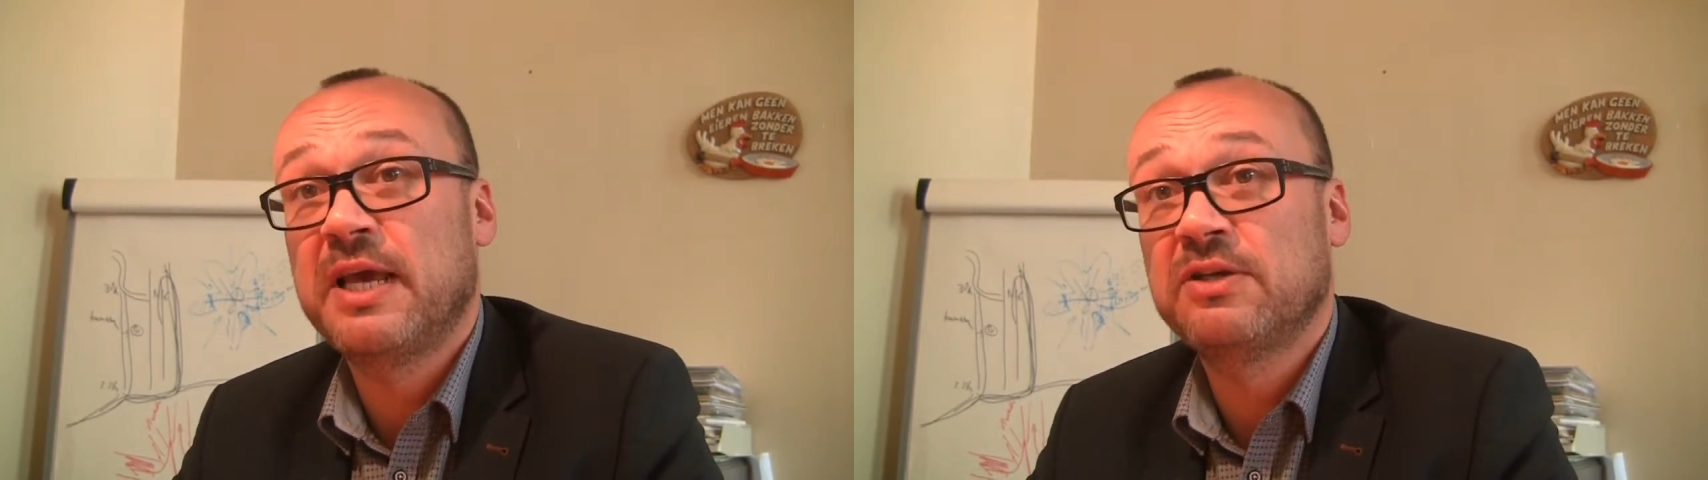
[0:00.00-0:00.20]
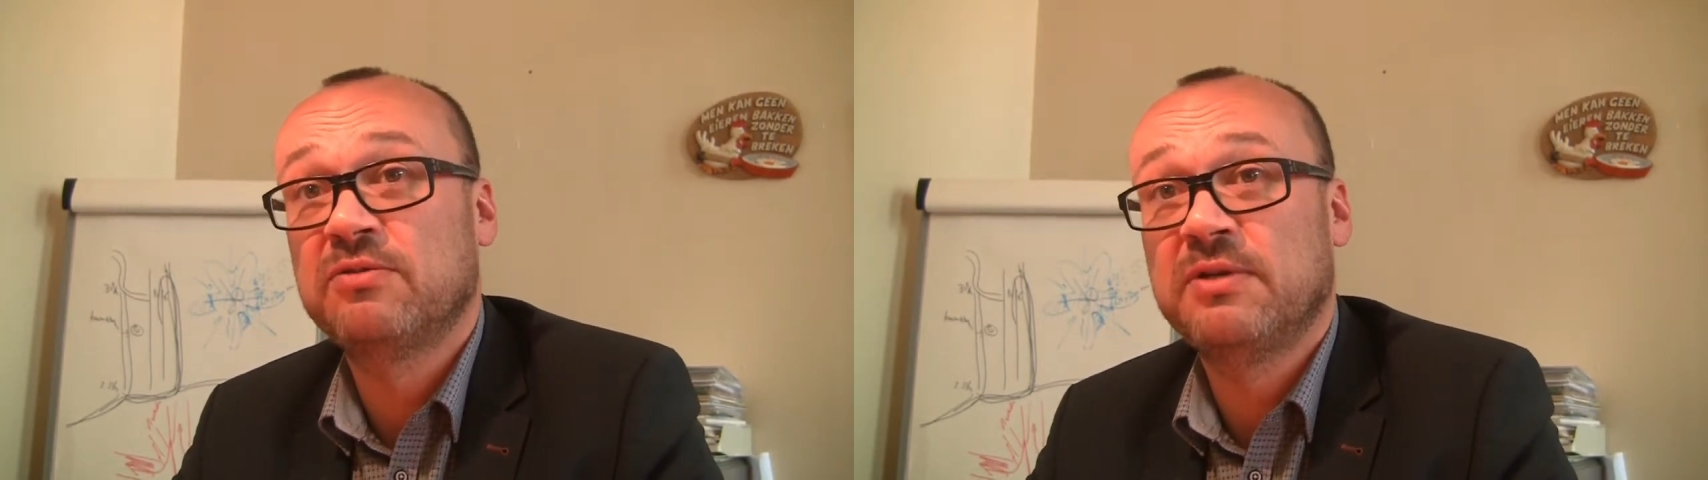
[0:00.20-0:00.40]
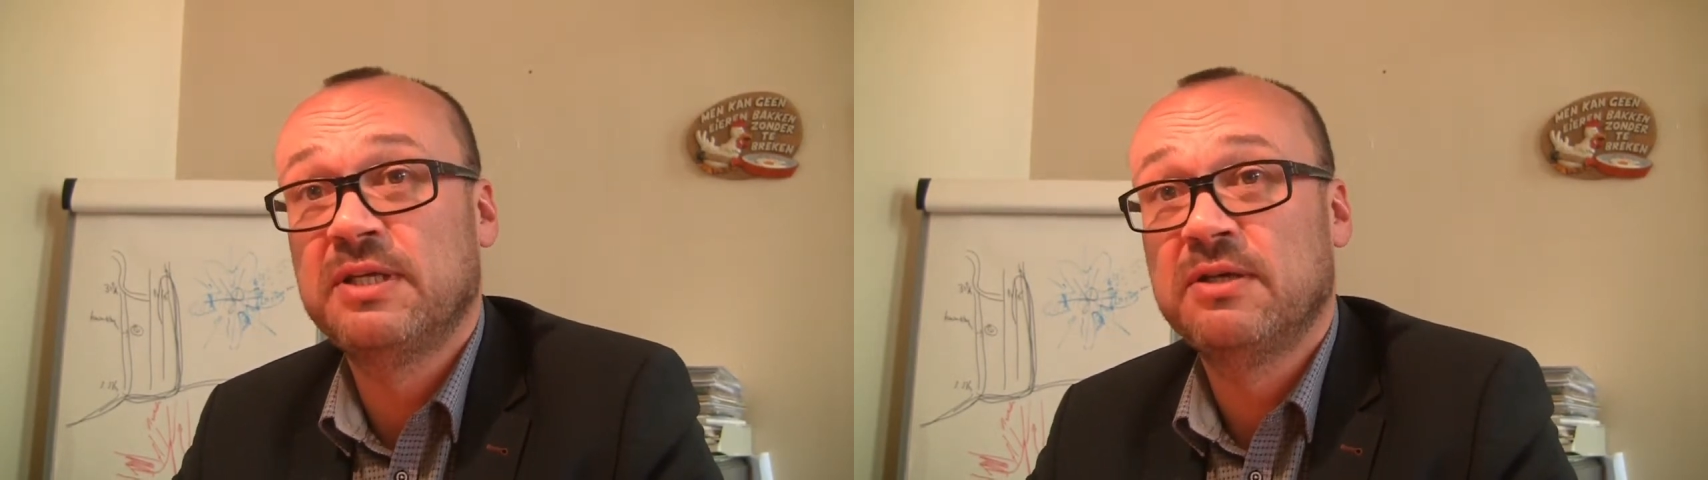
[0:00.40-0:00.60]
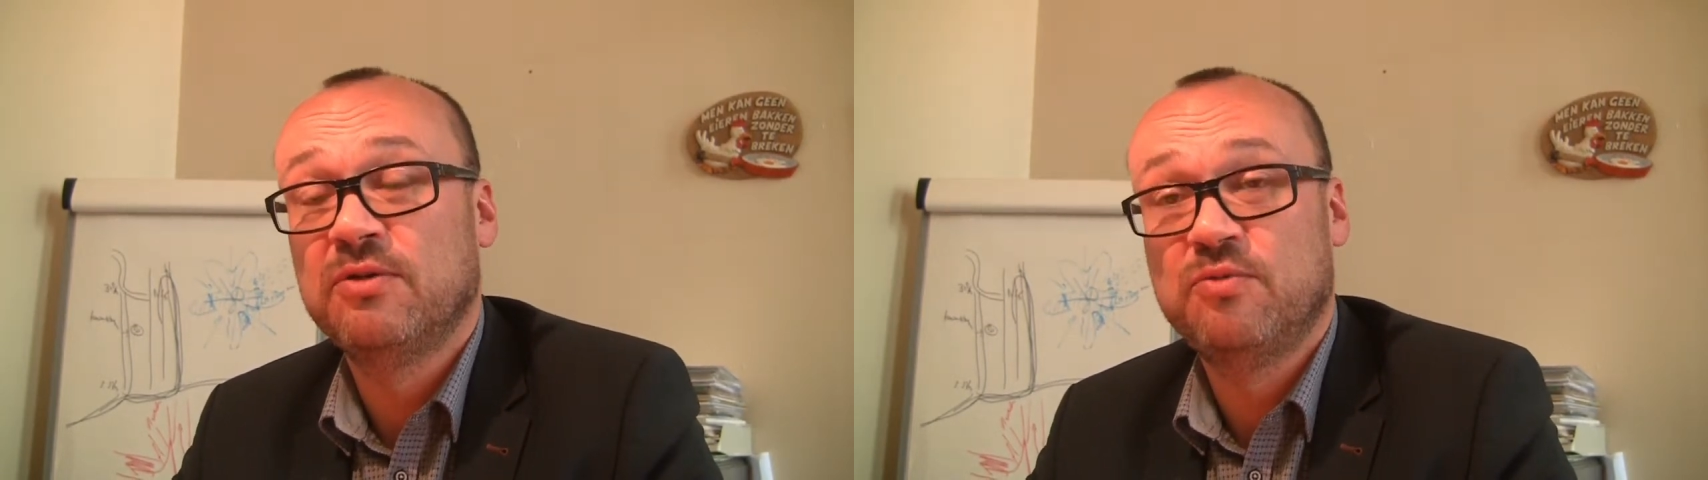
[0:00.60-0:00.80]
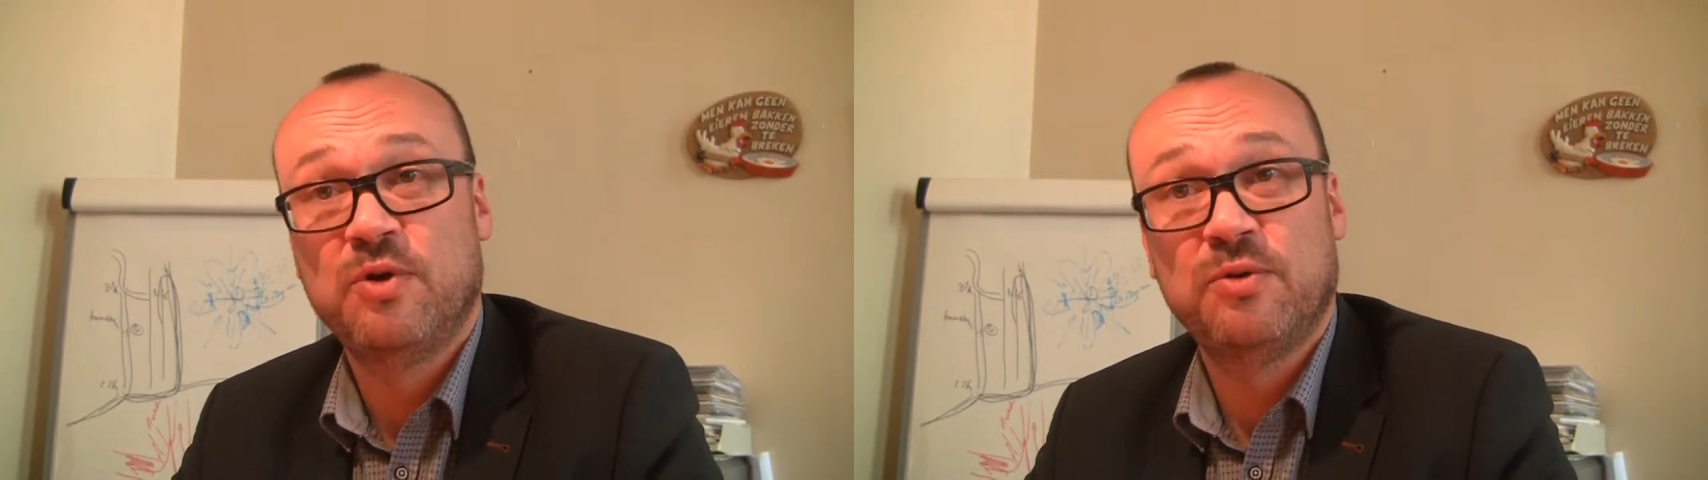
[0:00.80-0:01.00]
actually
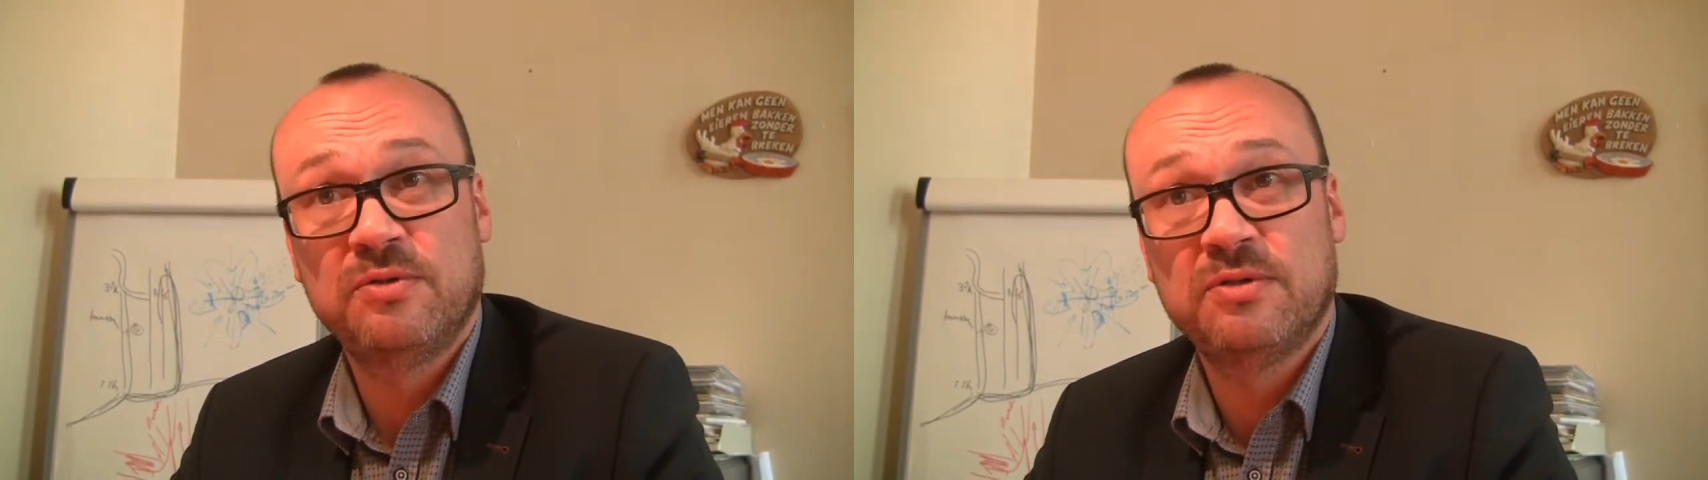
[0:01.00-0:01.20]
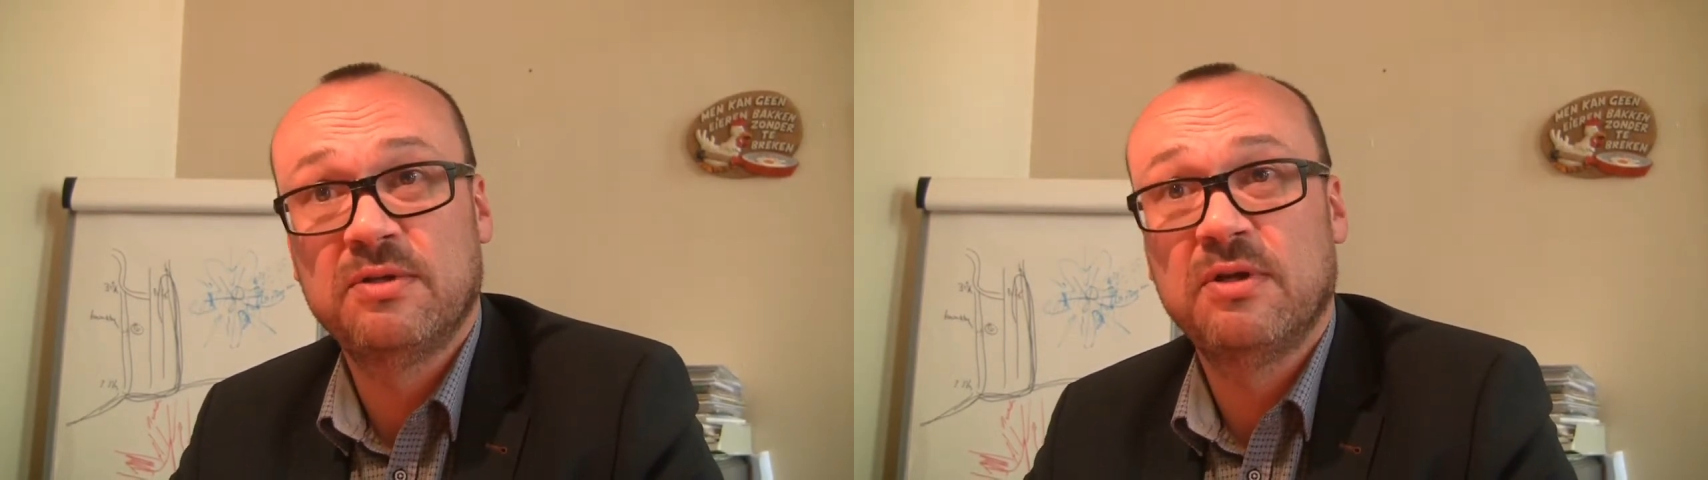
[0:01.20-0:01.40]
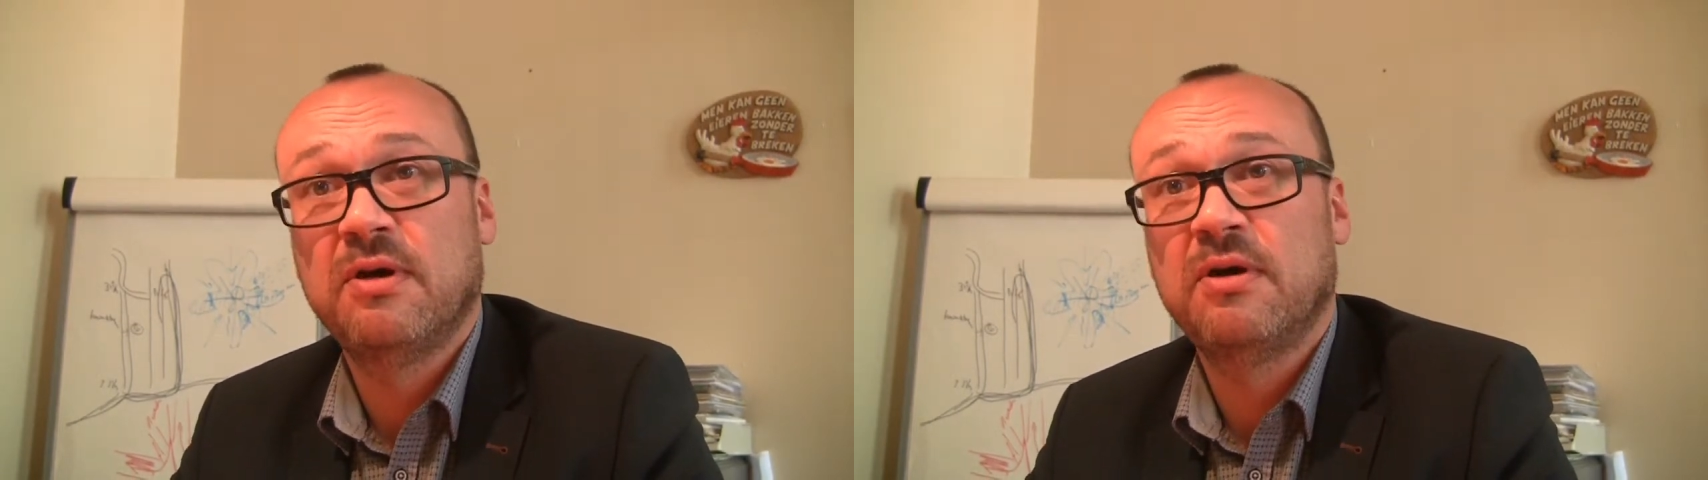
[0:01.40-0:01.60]
wrote